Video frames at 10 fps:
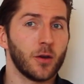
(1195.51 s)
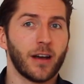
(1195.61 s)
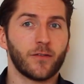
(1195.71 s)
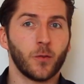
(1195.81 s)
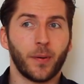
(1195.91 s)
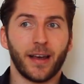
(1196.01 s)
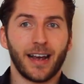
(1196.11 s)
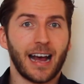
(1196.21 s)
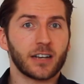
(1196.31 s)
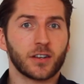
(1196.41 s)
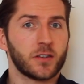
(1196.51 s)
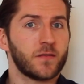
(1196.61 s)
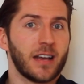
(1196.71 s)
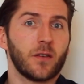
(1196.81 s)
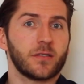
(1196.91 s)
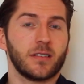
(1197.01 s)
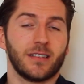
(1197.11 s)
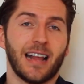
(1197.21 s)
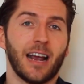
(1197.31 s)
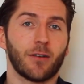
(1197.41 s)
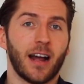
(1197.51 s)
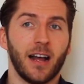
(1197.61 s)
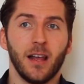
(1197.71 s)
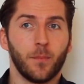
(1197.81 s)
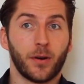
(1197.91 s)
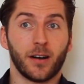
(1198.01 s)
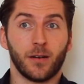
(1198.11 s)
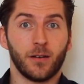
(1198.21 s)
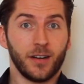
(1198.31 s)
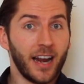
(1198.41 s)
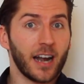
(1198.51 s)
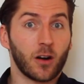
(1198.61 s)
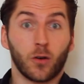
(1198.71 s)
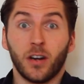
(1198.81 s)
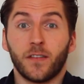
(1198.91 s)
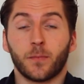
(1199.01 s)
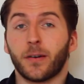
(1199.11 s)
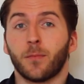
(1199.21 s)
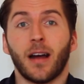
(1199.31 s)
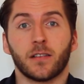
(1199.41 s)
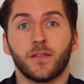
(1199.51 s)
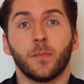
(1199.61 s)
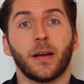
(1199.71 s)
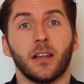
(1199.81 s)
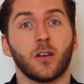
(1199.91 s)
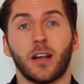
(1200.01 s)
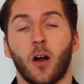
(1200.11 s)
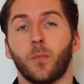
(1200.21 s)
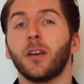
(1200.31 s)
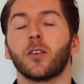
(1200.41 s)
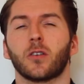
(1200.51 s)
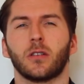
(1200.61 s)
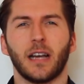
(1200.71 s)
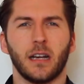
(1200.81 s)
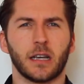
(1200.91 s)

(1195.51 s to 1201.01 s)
You have to pay hundreds of thousands naira per year or even per month, depending on how big your hotel